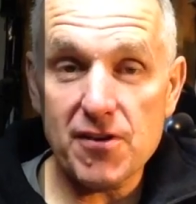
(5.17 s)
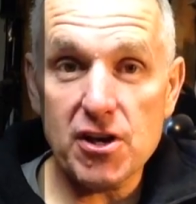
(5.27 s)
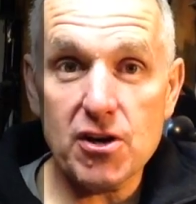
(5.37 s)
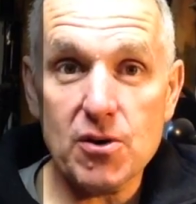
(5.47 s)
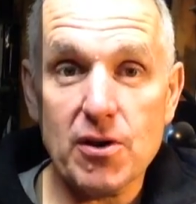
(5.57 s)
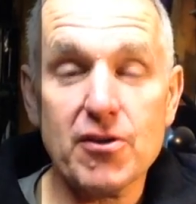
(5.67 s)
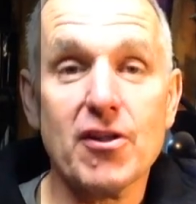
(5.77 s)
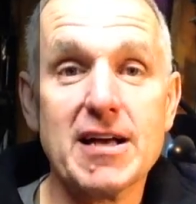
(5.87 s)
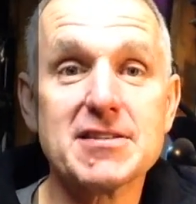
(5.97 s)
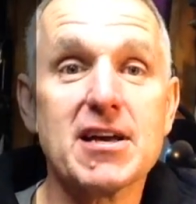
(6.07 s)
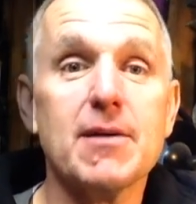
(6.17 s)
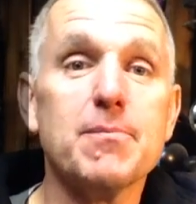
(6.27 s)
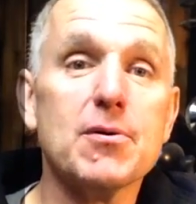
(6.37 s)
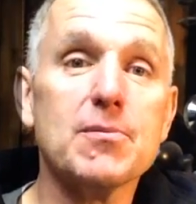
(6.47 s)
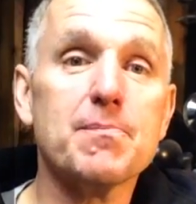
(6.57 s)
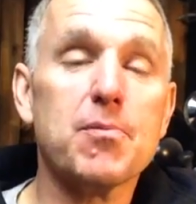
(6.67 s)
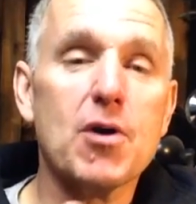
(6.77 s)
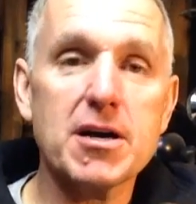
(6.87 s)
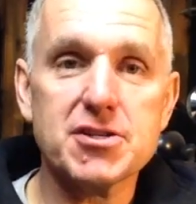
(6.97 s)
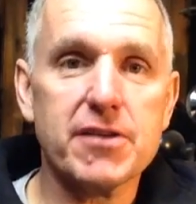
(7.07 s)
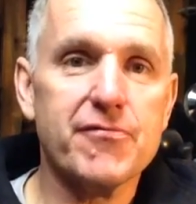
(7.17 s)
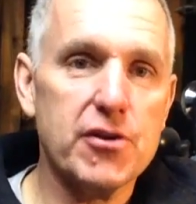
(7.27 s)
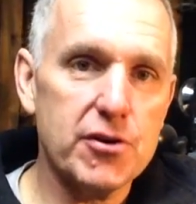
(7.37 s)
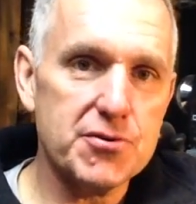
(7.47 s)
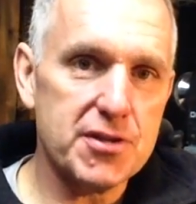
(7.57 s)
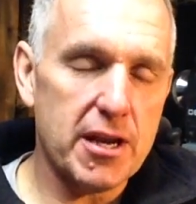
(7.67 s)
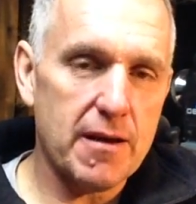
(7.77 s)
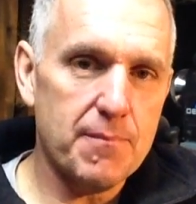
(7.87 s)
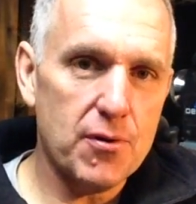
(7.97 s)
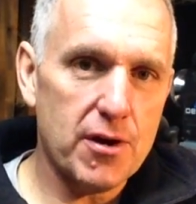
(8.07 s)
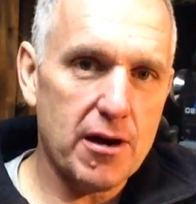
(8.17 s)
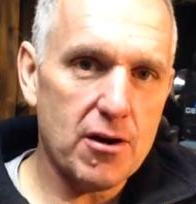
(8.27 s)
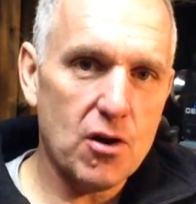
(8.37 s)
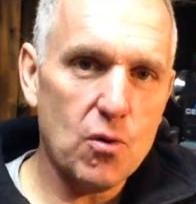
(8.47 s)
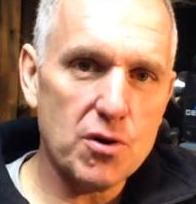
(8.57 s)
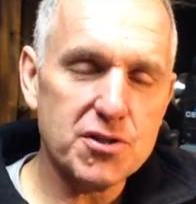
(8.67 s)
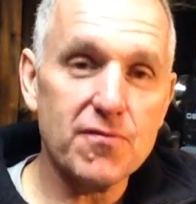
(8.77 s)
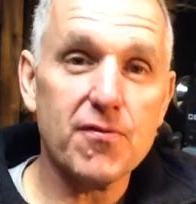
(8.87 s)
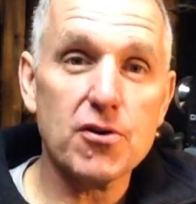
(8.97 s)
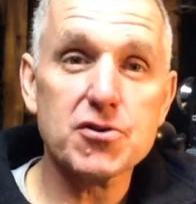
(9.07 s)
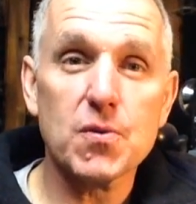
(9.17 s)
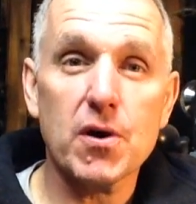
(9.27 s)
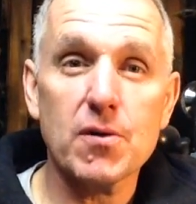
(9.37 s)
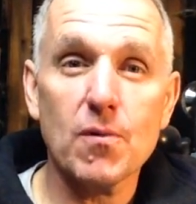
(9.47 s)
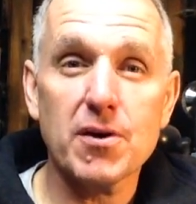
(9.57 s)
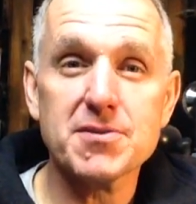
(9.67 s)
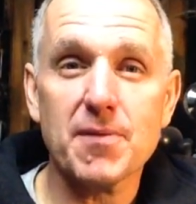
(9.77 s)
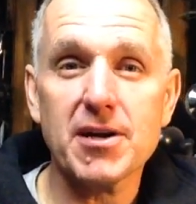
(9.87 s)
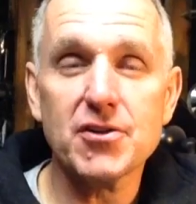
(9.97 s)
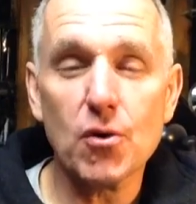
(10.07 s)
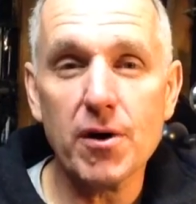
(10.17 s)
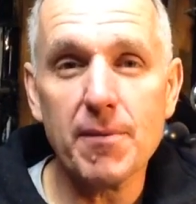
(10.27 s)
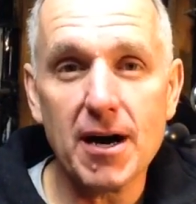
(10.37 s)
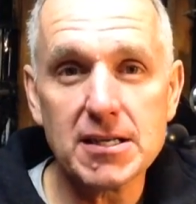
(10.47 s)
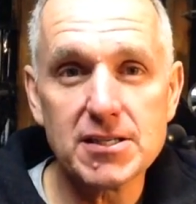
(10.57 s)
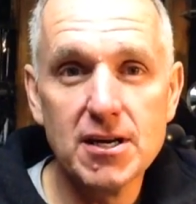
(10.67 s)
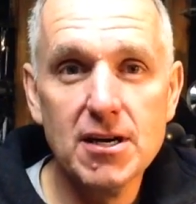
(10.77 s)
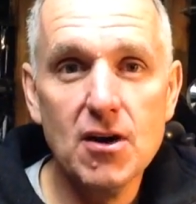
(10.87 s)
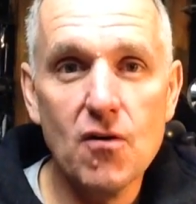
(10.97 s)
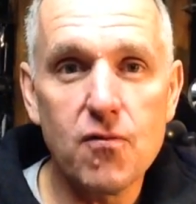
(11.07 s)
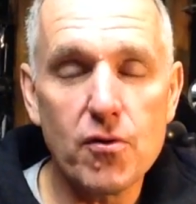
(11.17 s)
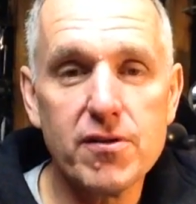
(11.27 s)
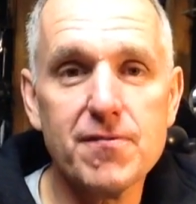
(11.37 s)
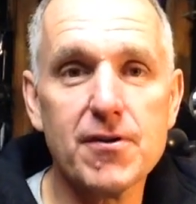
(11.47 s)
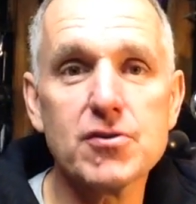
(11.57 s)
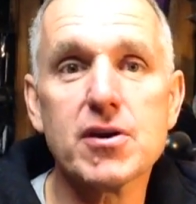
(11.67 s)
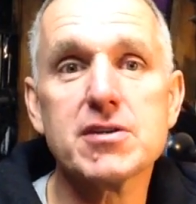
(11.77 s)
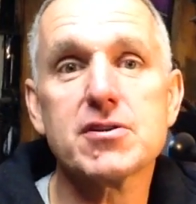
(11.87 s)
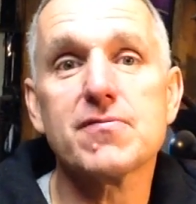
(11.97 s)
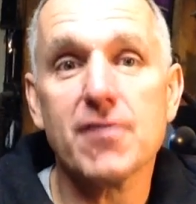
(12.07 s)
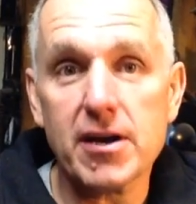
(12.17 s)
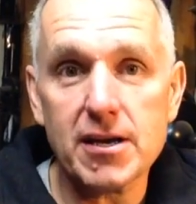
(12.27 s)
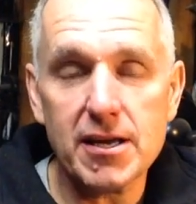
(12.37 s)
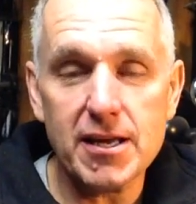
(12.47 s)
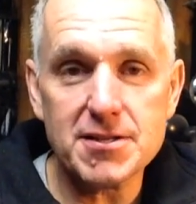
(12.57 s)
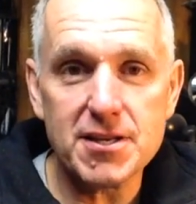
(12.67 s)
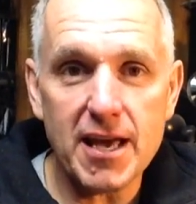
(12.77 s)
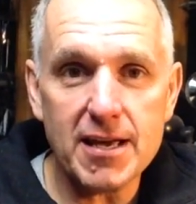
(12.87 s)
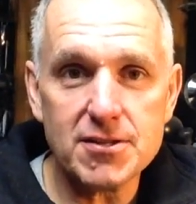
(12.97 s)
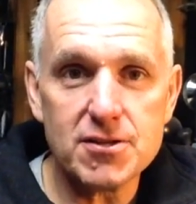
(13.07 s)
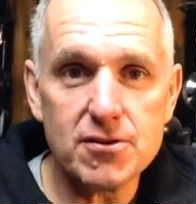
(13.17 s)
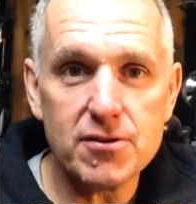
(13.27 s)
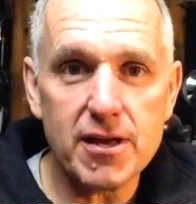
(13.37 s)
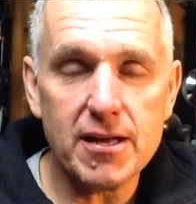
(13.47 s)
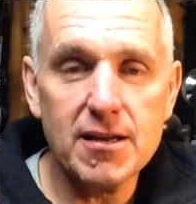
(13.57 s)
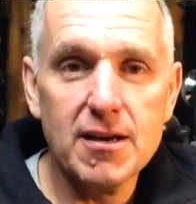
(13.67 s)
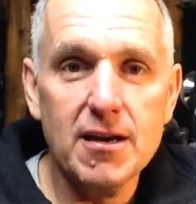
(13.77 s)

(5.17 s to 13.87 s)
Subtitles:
video on the last couple project videos that I put out. Of course, the first one was my toy box for the fundraiser fighting against cancer that